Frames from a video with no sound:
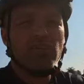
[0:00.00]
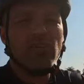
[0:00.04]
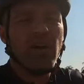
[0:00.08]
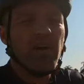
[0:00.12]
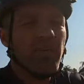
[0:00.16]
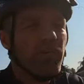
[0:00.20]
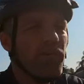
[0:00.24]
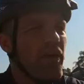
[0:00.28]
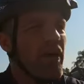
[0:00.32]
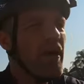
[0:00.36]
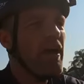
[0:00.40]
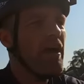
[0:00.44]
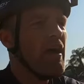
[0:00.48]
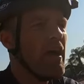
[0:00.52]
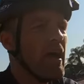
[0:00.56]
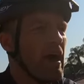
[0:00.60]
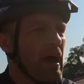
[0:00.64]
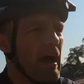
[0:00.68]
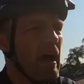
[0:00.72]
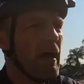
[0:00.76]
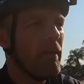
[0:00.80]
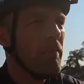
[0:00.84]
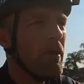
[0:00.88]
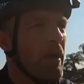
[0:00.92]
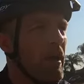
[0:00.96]
of.
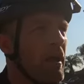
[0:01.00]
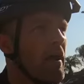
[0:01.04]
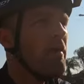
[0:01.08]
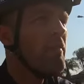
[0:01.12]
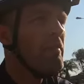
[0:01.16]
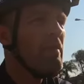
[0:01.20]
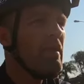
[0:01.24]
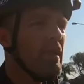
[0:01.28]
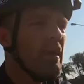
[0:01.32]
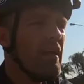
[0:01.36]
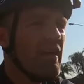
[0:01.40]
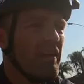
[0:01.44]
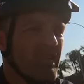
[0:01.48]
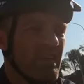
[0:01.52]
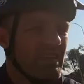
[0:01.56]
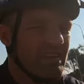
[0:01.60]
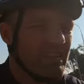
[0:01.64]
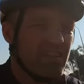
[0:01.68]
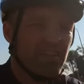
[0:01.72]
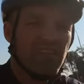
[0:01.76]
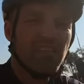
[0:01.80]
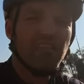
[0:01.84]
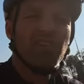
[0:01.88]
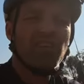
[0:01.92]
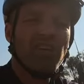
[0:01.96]
This
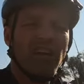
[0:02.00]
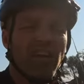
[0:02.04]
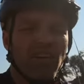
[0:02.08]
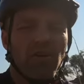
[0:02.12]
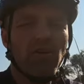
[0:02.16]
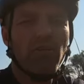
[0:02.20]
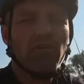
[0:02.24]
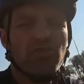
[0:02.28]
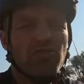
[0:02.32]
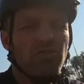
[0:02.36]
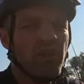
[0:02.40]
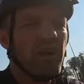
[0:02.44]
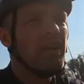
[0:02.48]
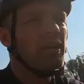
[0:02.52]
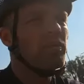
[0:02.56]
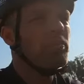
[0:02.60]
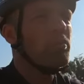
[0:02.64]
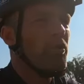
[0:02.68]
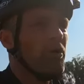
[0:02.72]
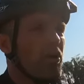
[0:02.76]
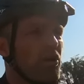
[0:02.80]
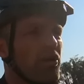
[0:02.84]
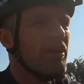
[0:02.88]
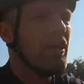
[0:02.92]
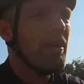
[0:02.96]
is a general training
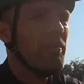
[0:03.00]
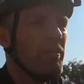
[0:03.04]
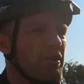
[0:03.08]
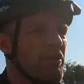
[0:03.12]
program,